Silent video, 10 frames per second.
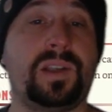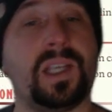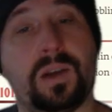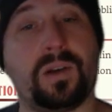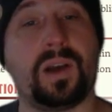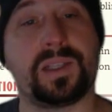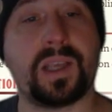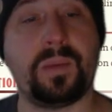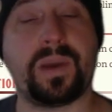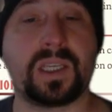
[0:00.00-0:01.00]
synchronize
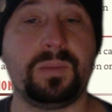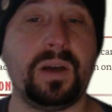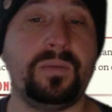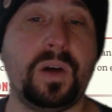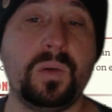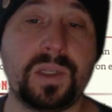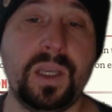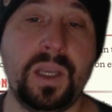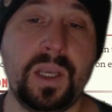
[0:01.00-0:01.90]
that back to my vault.